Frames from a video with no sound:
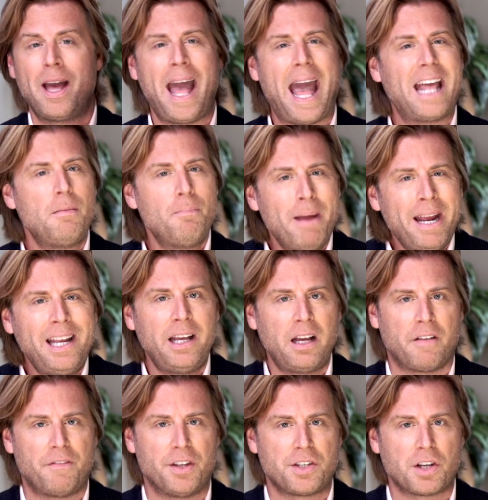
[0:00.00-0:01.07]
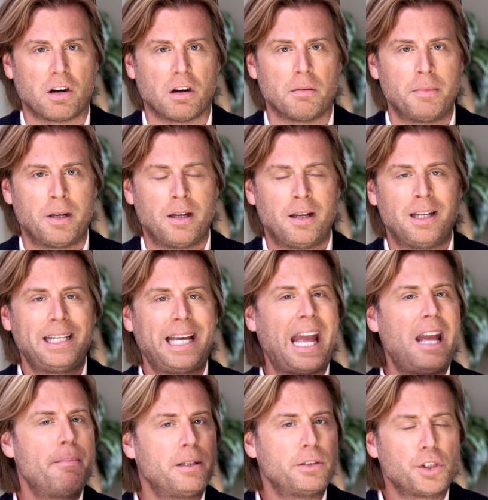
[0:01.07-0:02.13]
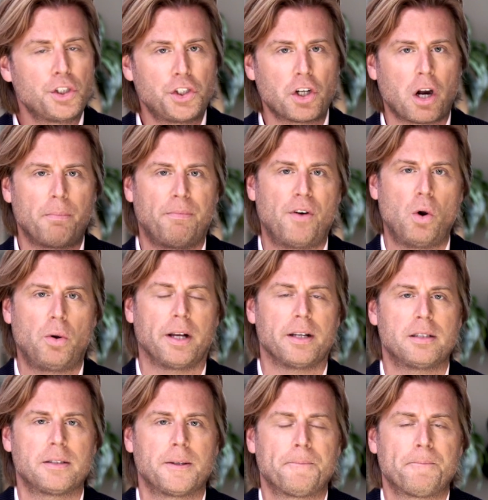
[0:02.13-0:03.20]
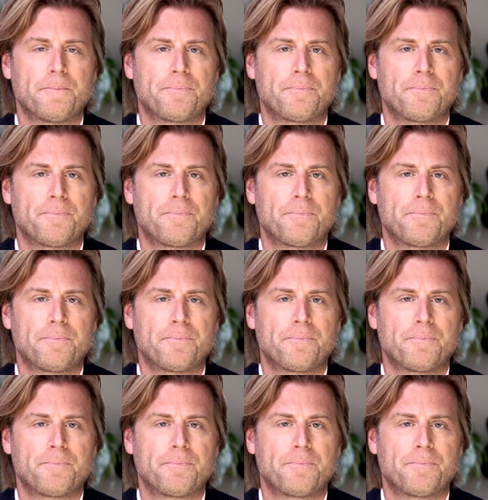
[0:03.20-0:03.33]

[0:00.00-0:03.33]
and meaning of the term came into sharp focus.